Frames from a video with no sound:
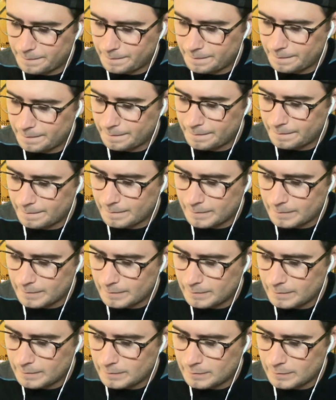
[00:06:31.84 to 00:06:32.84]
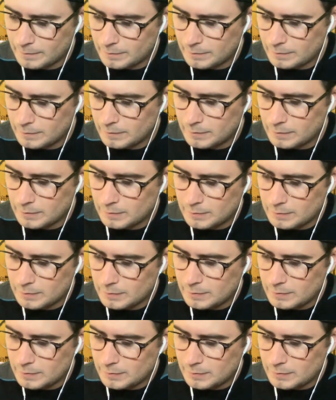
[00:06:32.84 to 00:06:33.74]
[no speech]